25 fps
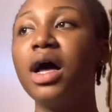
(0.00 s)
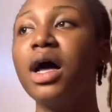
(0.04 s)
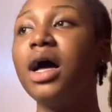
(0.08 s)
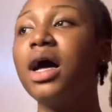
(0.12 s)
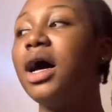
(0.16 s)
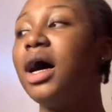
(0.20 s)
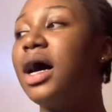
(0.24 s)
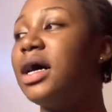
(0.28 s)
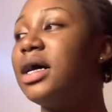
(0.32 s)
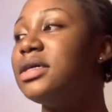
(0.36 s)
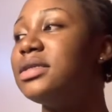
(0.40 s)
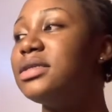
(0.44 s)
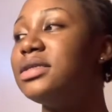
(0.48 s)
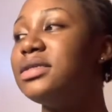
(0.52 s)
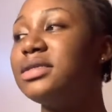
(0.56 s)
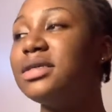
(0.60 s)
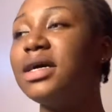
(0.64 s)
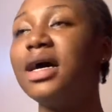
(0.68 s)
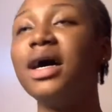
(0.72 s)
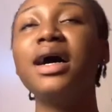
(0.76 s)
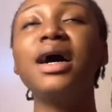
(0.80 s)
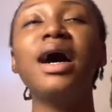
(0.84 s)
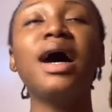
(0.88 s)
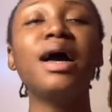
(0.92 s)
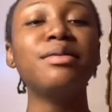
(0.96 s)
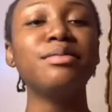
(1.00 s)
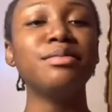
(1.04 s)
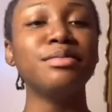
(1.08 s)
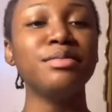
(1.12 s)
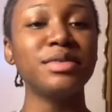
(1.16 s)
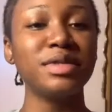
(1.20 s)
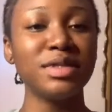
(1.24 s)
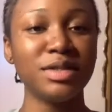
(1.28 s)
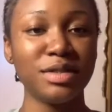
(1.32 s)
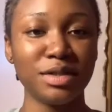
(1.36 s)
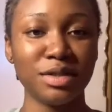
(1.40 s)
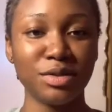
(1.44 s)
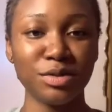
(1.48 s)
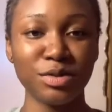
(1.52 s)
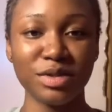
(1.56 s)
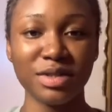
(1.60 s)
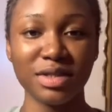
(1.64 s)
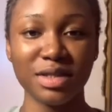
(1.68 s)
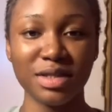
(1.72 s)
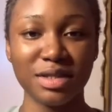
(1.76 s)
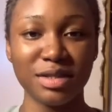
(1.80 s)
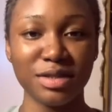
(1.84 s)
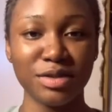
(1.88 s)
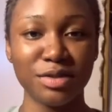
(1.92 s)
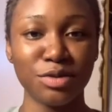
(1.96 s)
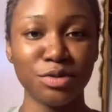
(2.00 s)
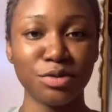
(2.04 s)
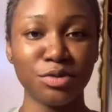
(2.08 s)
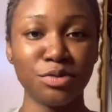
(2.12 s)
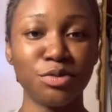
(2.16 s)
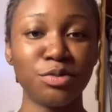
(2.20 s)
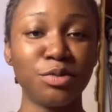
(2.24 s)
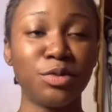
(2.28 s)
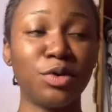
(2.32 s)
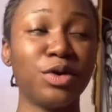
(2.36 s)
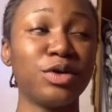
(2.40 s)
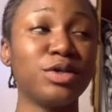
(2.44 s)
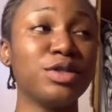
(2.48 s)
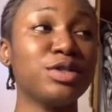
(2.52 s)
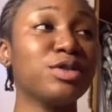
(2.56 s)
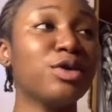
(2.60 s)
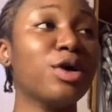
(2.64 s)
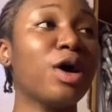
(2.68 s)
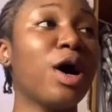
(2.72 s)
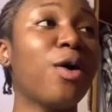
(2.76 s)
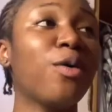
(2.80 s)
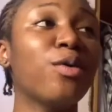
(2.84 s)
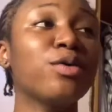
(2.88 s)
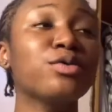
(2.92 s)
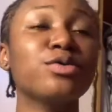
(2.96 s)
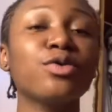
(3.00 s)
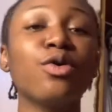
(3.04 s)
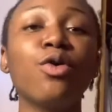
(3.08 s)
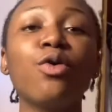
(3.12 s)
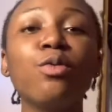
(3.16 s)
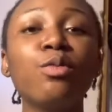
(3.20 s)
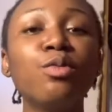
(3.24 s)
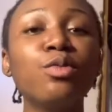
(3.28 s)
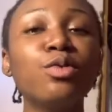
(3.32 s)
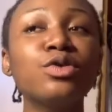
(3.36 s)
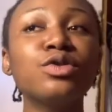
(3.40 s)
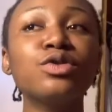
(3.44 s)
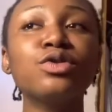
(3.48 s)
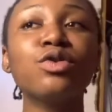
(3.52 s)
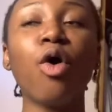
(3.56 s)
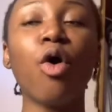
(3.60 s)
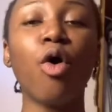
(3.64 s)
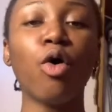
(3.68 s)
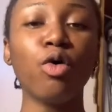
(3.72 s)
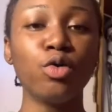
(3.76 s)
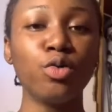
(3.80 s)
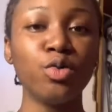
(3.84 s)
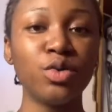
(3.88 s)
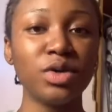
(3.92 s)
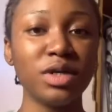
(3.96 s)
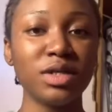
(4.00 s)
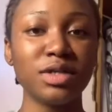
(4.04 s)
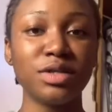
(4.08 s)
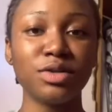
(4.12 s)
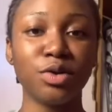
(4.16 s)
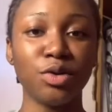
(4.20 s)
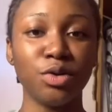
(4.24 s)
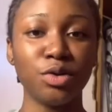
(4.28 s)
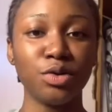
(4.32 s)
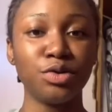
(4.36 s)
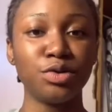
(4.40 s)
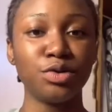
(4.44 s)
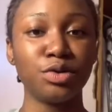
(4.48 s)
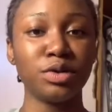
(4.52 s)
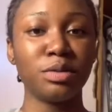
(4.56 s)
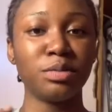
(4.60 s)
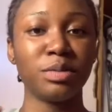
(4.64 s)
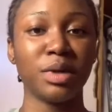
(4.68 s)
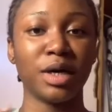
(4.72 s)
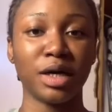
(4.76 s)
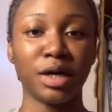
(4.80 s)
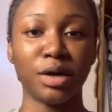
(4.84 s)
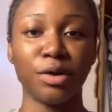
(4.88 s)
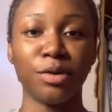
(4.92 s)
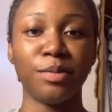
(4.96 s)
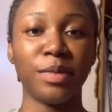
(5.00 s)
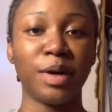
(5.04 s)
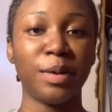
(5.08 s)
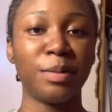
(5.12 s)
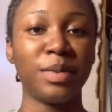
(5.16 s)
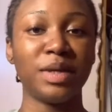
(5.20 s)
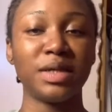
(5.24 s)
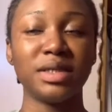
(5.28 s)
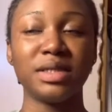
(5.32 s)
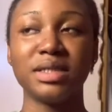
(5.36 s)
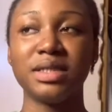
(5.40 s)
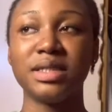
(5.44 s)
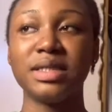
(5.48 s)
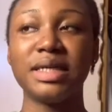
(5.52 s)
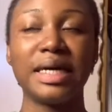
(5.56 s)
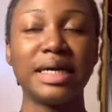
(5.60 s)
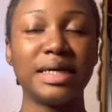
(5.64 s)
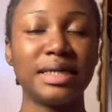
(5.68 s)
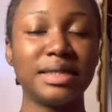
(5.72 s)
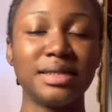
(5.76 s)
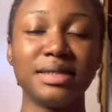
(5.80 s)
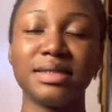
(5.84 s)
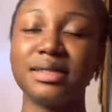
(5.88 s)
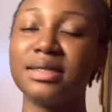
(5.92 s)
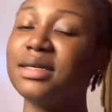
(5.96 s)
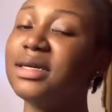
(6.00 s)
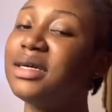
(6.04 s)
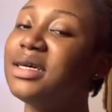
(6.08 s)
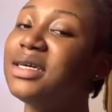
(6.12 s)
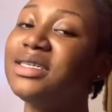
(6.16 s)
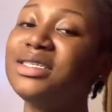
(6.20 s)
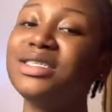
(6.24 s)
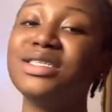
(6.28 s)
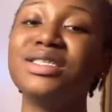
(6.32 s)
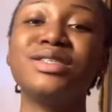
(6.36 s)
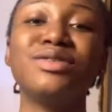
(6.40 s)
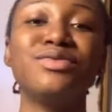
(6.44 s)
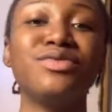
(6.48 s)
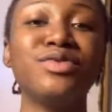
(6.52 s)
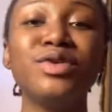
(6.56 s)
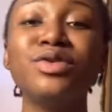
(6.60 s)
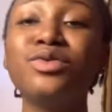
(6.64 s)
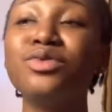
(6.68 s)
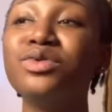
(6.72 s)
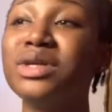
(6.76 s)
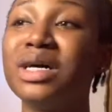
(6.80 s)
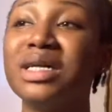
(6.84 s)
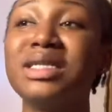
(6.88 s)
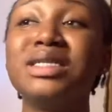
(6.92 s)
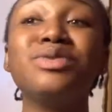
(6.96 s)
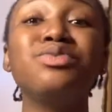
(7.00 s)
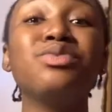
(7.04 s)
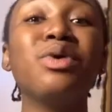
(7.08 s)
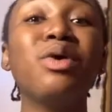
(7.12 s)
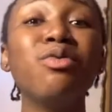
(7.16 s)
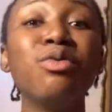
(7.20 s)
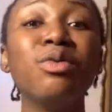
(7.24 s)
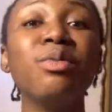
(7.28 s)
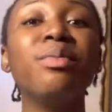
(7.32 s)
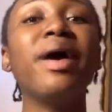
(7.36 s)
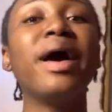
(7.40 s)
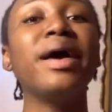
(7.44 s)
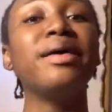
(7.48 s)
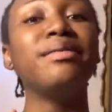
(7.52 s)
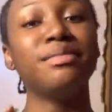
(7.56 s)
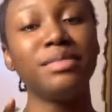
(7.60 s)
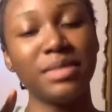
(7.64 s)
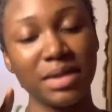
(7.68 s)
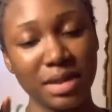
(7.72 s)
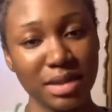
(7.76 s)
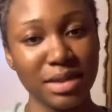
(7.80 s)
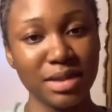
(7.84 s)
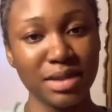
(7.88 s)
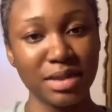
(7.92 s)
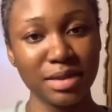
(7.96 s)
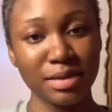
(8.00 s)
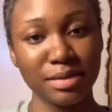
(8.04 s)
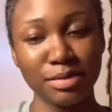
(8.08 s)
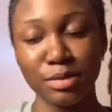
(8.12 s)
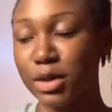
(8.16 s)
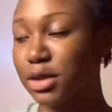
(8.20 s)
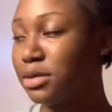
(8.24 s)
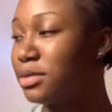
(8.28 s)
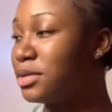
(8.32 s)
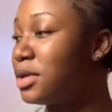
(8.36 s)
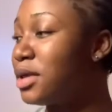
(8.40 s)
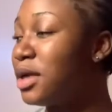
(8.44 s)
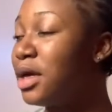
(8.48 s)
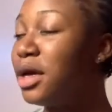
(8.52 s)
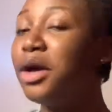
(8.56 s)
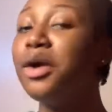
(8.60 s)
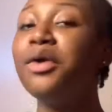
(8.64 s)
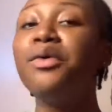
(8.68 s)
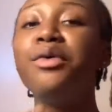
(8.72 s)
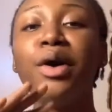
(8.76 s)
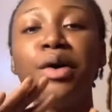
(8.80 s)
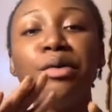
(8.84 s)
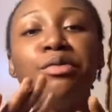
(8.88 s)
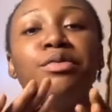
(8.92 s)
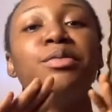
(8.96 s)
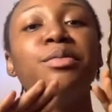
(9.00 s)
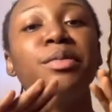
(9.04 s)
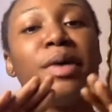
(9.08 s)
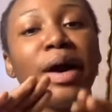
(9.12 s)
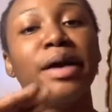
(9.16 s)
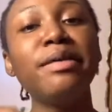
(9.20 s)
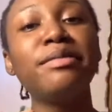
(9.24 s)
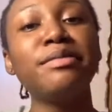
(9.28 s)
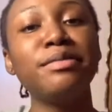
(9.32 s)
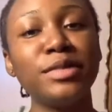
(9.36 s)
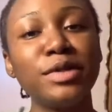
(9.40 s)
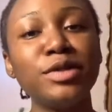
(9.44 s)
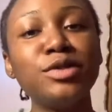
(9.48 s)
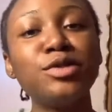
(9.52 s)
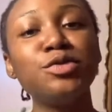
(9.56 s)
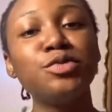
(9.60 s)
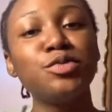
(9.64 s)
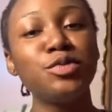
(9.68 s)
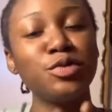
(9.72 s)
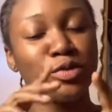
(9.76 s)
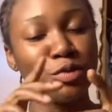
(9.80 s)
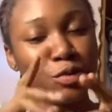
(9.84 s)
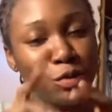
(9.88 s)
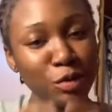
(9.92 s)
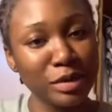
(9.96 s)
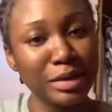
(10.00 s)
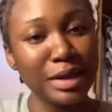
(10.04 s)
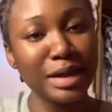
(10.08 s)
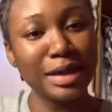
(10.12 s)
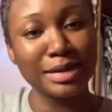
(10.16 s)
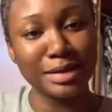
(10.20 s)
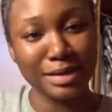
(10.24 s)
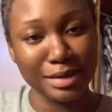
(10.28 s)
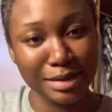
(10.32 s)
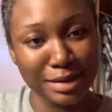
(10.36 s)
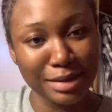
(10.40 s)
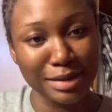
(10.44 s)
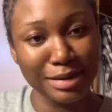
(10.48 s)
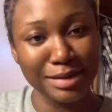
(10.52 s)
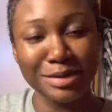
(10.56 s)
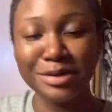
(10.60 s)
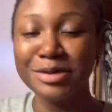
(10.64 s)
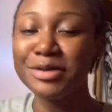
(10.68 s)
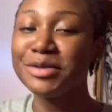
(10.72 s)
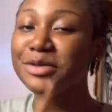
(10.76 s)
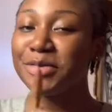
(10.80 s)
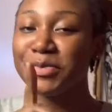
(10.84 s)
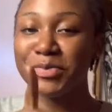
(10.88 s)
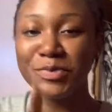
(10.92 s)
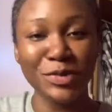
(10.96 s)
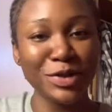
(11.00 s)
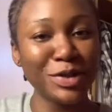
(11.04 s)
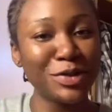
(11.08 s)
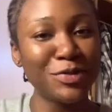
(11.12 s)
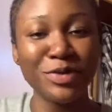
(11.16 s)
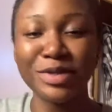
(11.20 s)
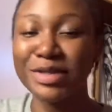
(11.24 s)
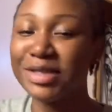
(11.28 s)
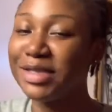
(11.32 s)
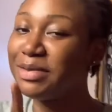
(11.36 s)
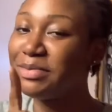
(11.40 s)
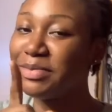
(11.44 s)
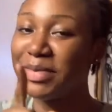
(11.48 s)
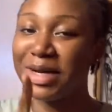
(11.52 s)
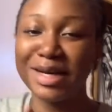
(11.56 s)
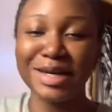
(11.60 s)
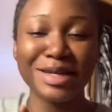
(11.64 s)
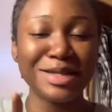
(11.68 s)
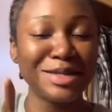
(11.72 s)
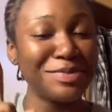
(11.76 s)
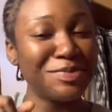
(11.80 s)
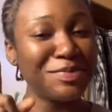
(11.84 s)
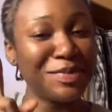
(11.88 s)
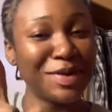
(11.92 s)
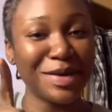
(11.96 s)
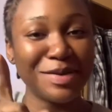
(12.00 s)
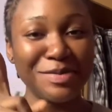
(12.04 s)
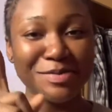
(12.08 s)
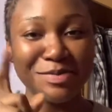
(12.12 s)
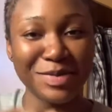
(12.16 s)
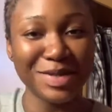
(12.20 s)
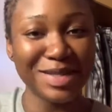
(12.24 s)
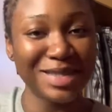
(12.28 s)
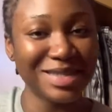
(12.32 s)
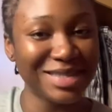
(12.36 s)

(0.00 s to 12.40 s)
And I missed those days in school because I was almost always going to the market with my bestie, and she's really good at it. When we buy meat, you know that somebody went to the market to buy meat.